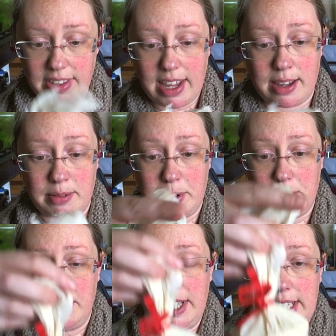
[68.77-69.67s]
I'm
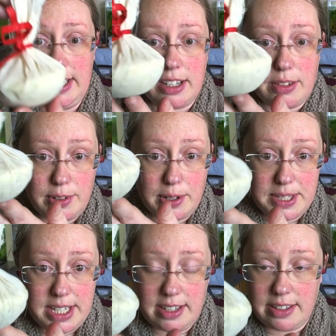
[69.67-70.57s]
really looking forward
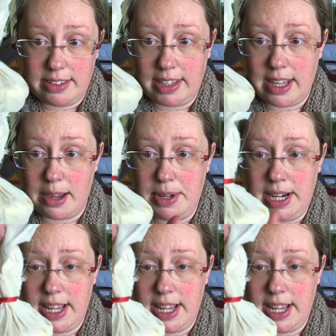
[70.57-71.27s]
to using that one,